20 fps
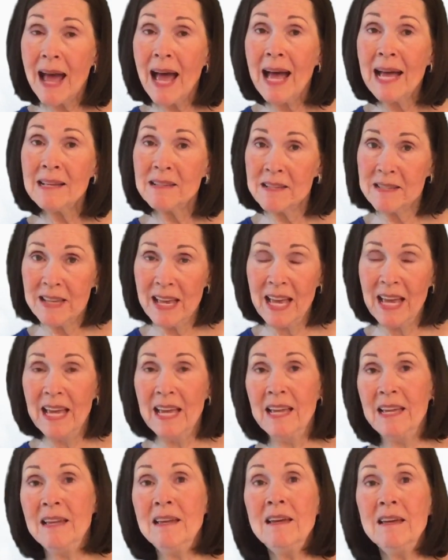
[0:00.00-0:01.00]
I
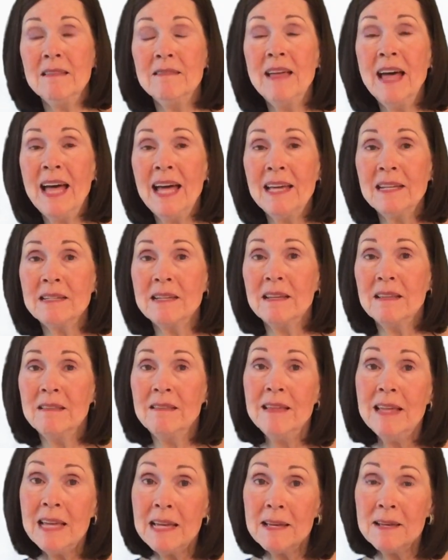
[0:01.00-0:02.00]
say that
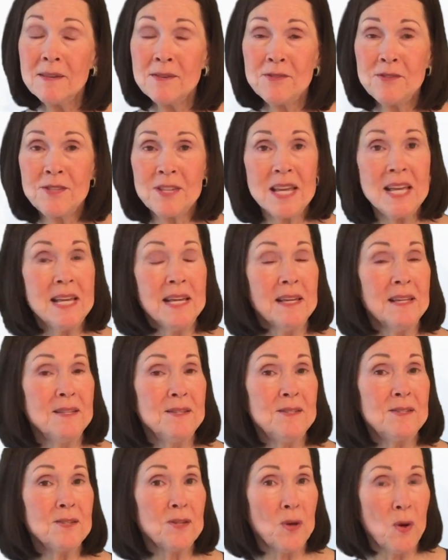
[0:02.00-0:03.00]
this
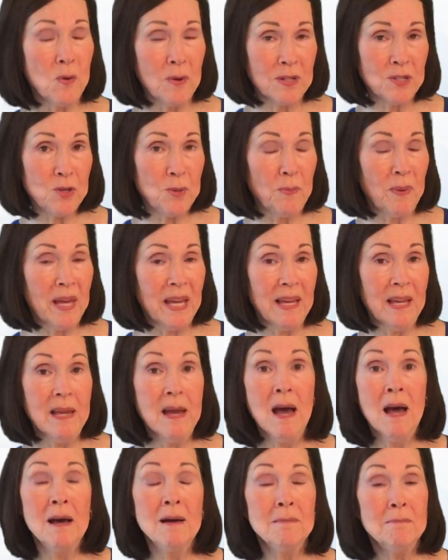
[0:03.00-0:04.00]
is going to be
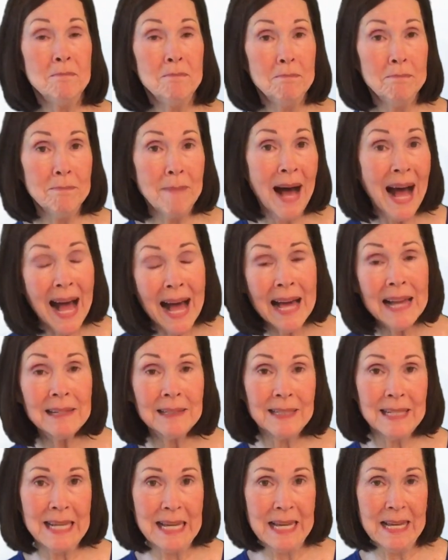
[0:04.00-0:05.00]
my
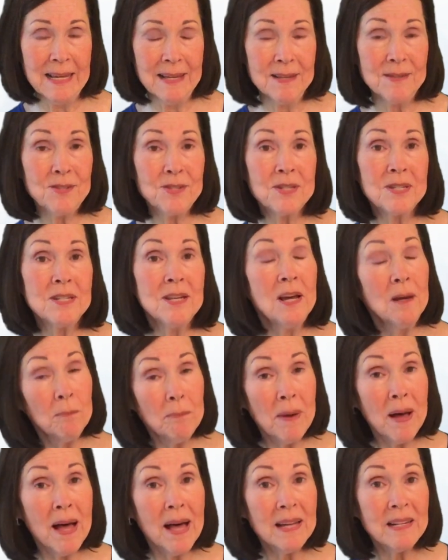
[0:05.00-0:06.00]
list,
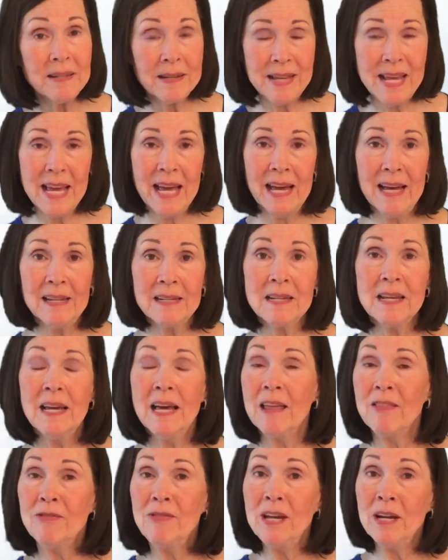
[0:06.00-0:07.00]
but yet
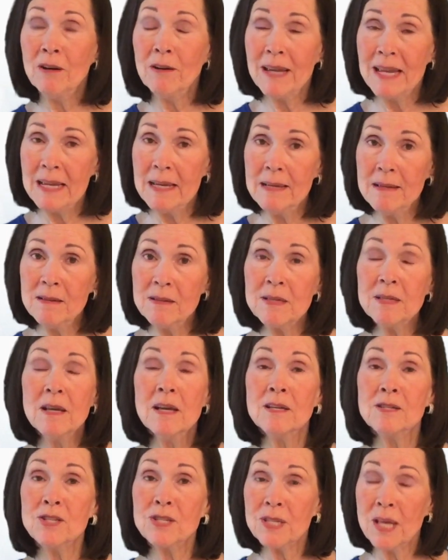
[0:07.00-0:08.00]
there is
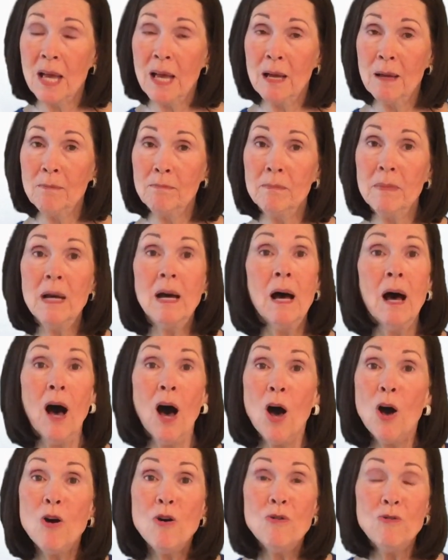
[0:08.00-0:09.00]
some
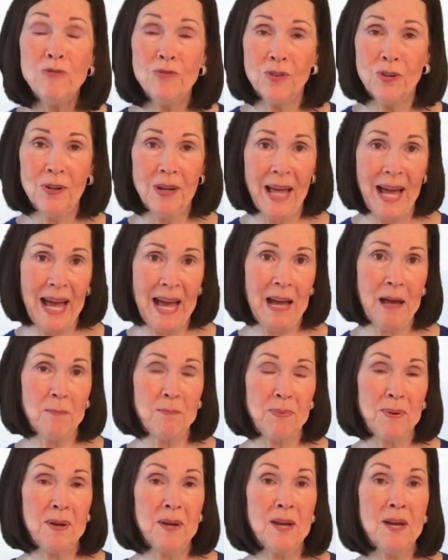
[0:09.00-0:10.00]

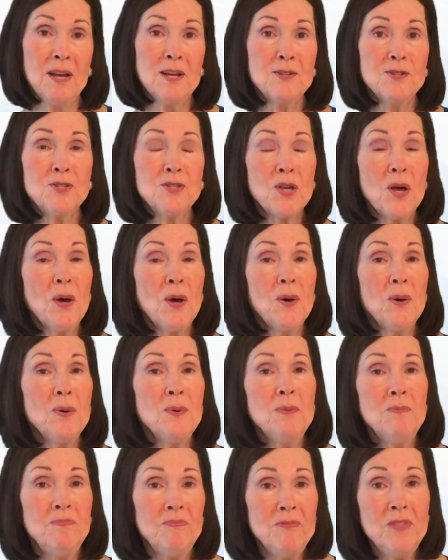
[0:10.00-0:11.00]
overlap.
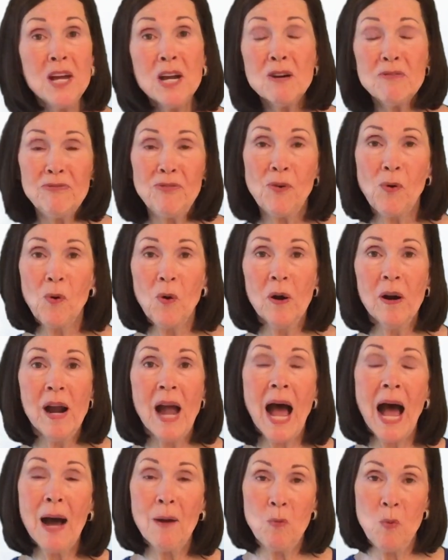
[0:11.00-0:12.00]
So therefore,
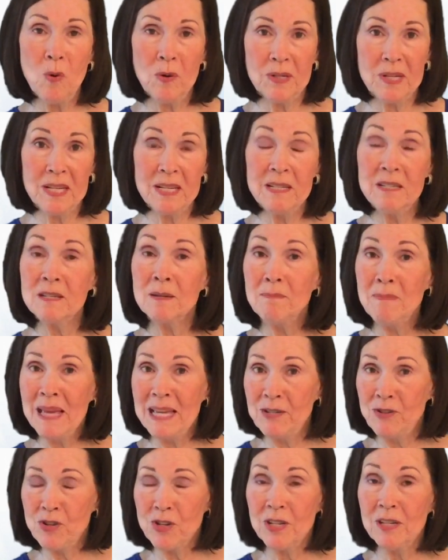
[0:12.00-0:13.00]
I wanted to
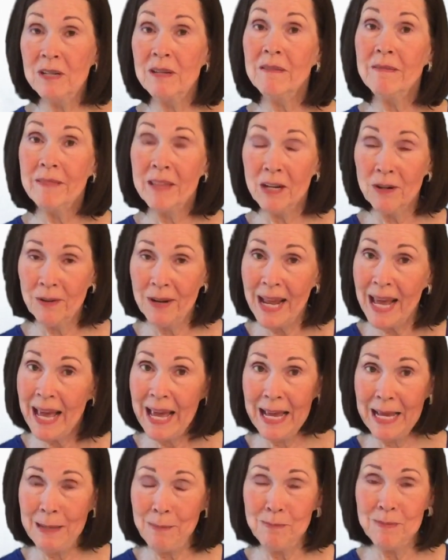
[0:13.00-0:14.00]
mention their
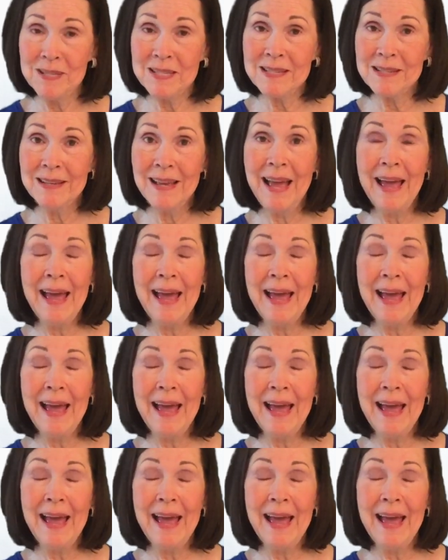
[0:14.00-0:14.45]
names.